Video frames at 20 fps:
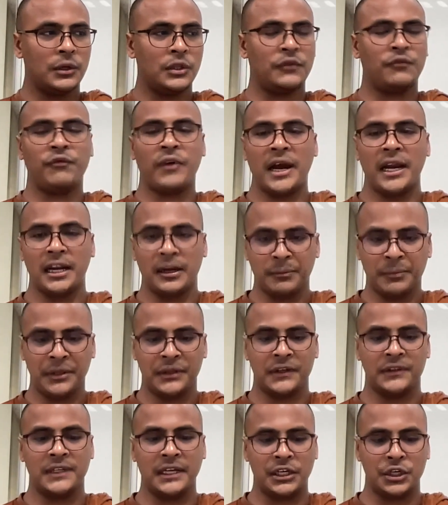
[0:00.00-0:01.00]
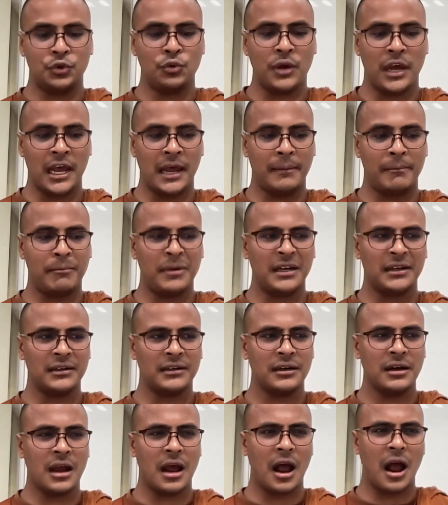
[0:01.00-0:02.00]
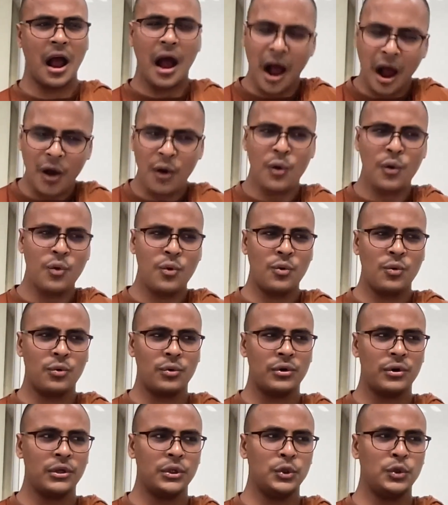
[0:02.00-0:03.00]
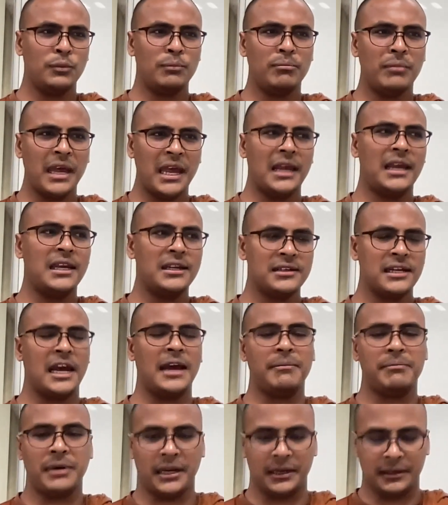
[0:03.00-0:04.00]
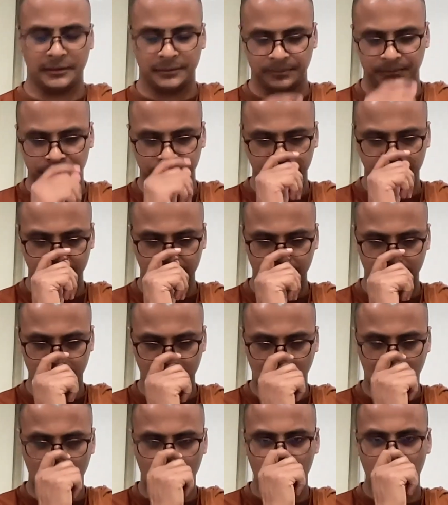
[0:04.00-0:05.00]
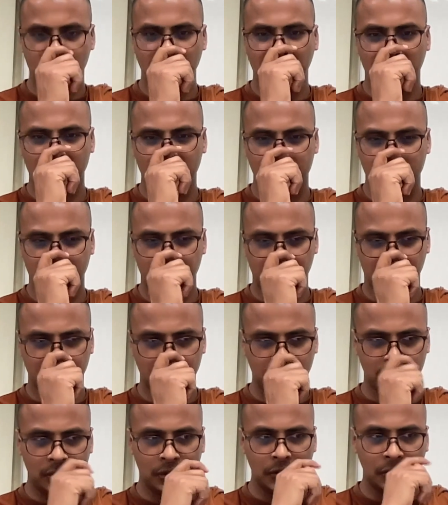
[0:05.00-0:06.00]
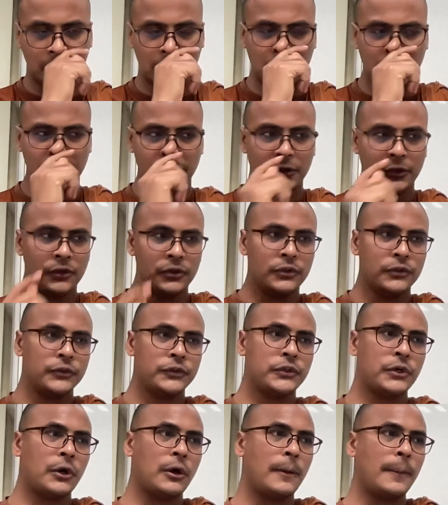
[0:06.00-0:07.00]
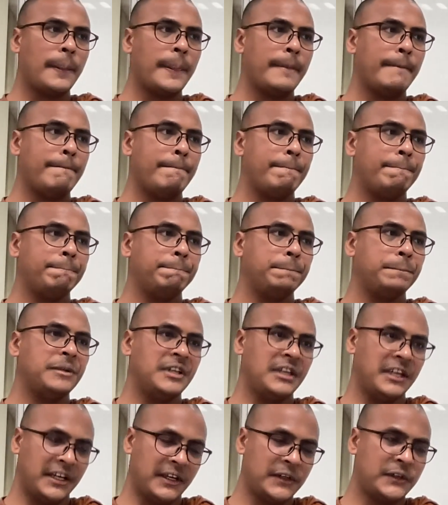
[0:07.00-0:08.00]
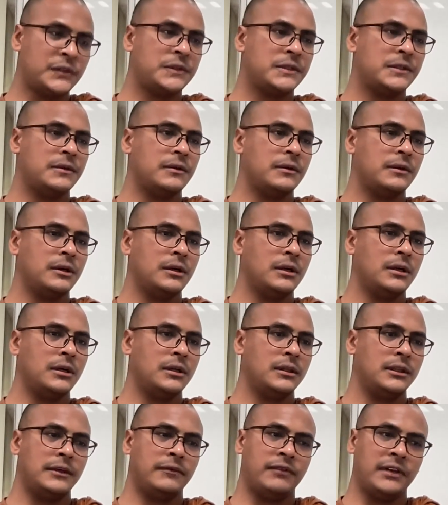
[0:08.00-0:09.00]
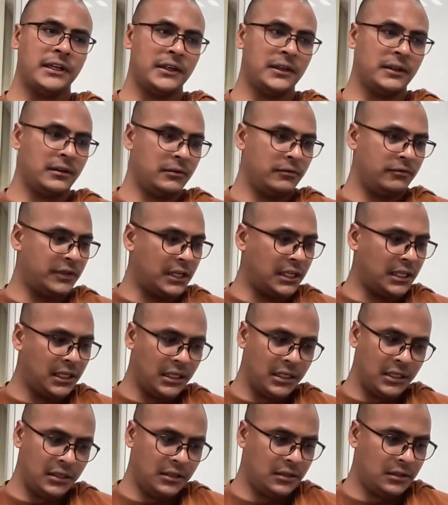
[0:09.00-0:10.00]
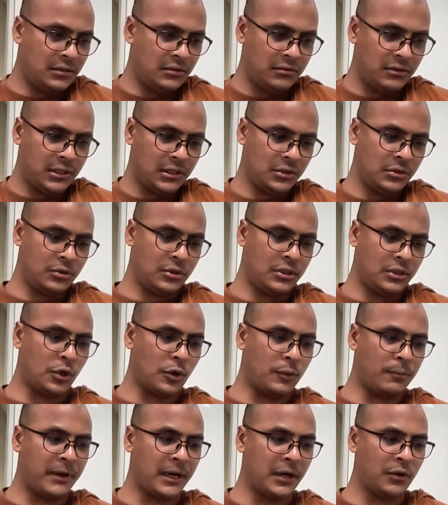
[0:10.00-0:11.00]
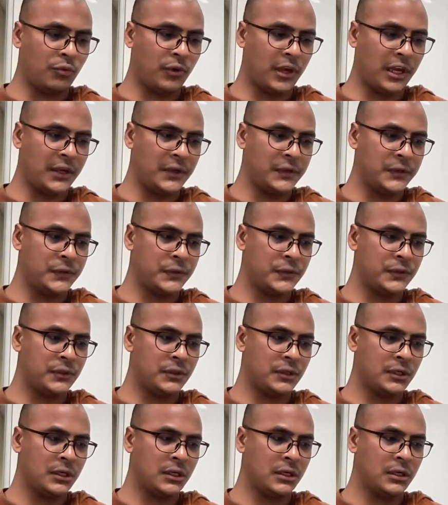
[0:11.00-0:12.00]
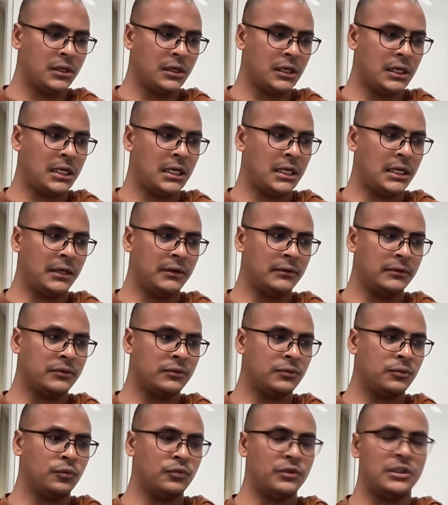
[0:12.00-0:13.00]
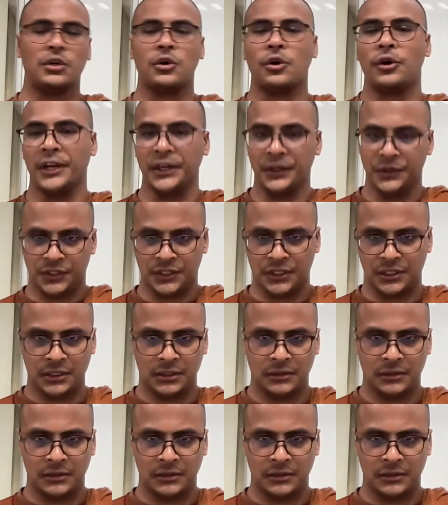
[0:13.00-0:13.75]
the final picture that you have, but how you make it happen? How you make it happen? So yes, the very very the open ways work on it.